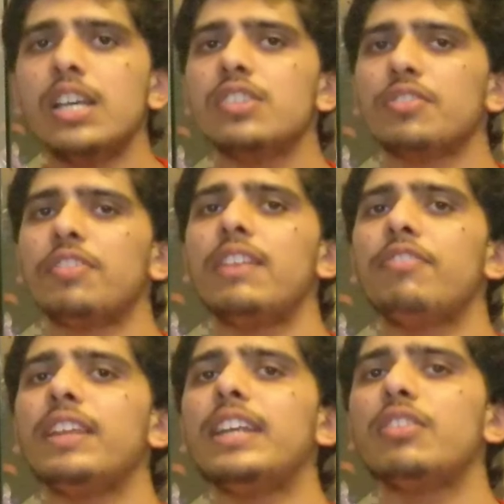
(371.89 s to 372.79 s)
So feel
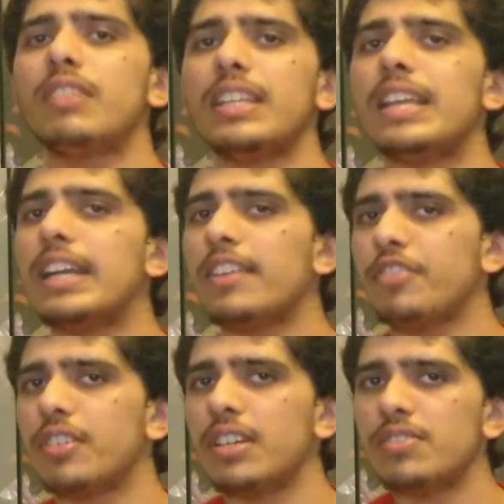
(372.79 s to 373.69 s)
free to read that if
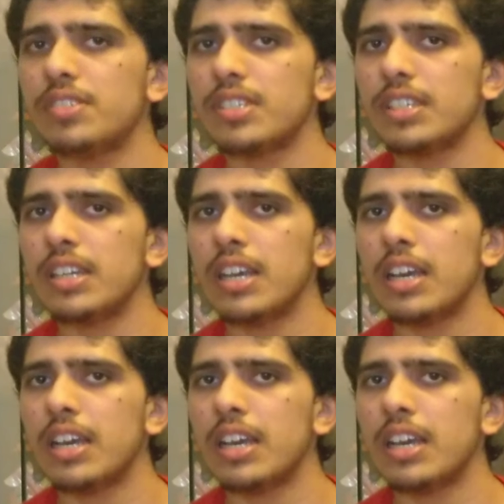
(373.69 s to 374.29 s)
you're interested.